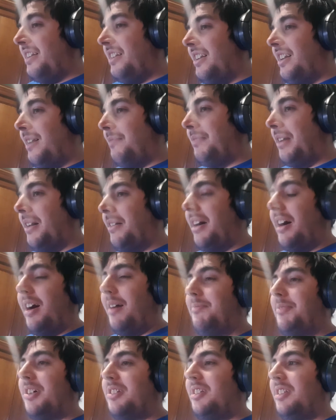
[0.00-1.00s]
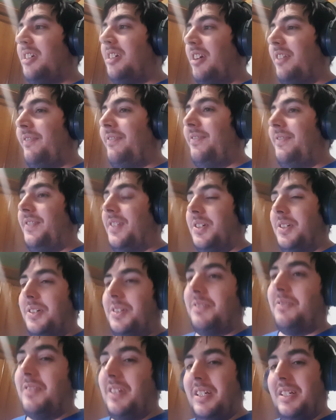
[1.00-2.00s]
I'm not gonna go
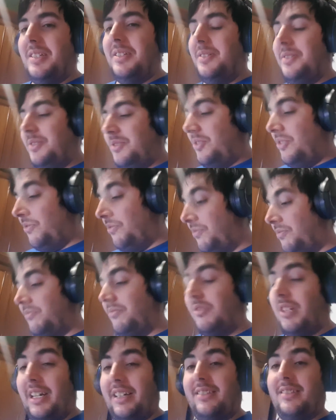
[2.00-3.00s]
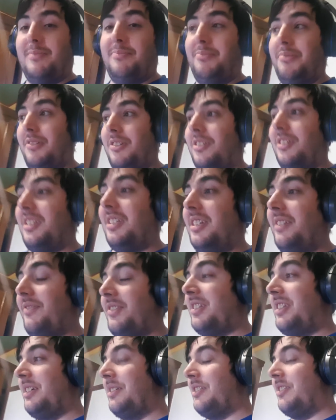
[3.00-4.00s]
further into like the plot and
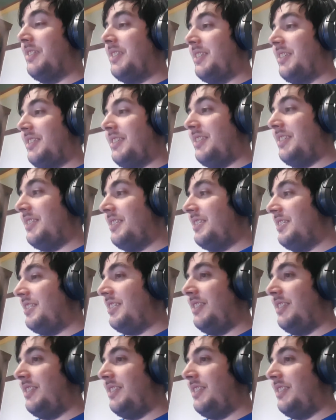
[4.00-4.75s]
everything, because